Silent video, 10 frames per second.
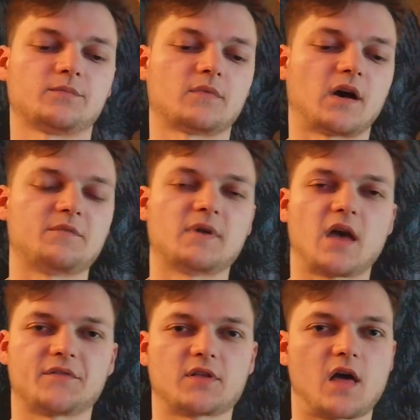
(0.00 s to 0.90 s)
I've been
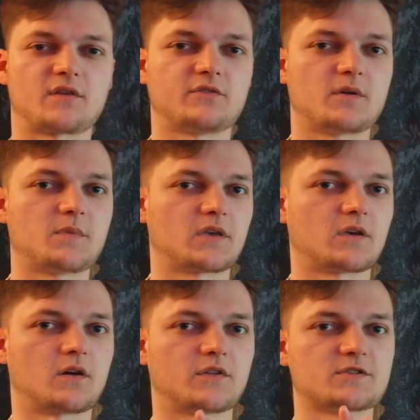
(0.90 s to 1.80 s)
having a lot of fun making
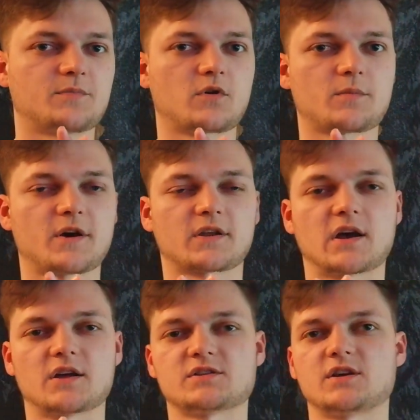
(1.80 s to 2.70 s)
all this Pokemon
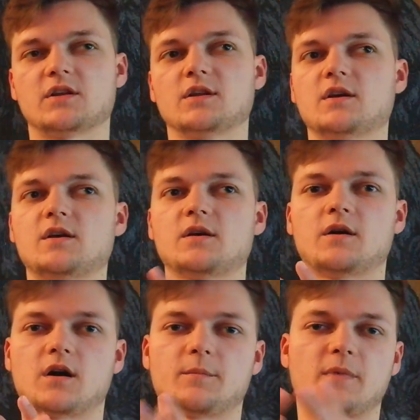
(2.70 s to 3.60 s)
content.
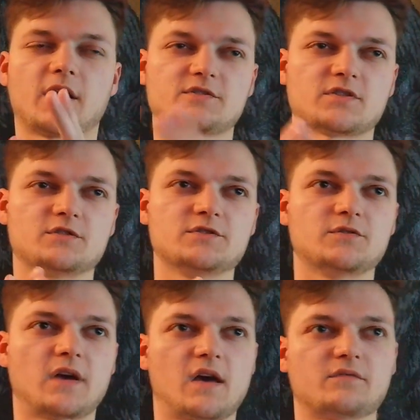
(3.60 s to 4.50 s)
I also do
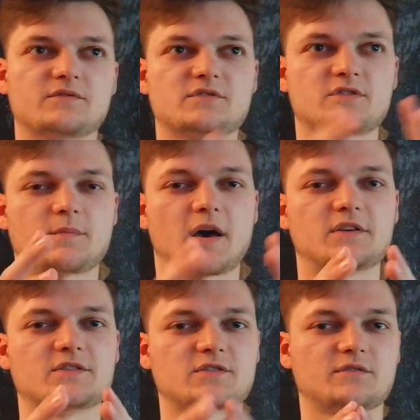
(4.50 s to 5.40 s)
have some
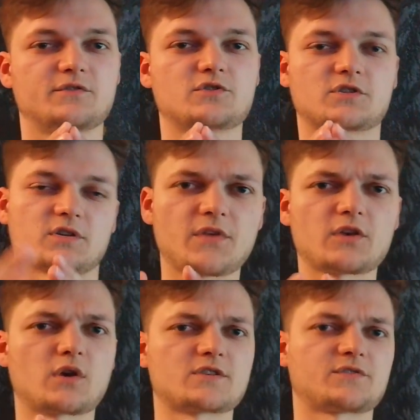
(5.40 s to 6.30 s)
ideas in the future. Thank
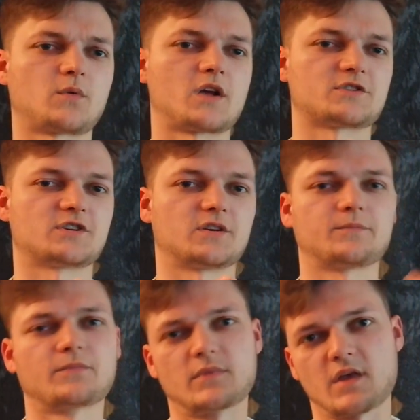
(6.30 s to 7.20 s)
you guys for watching.
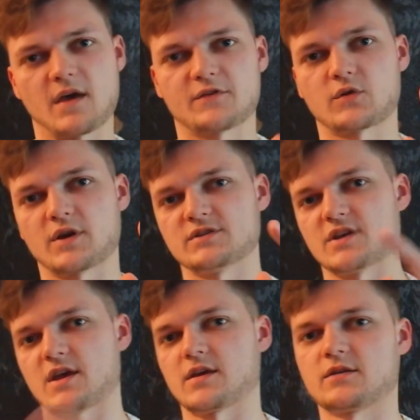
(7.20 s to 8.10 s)
Have a great
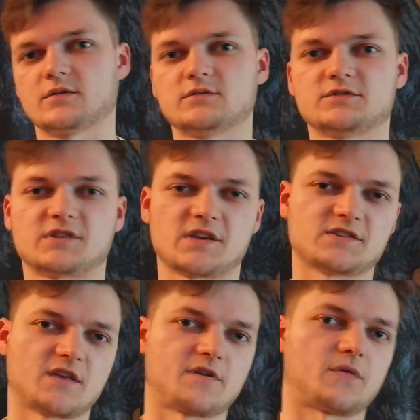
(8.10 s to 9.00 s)
day. Stay
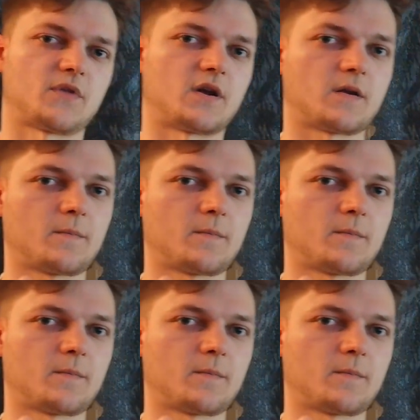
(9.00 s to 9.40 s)
safe out there.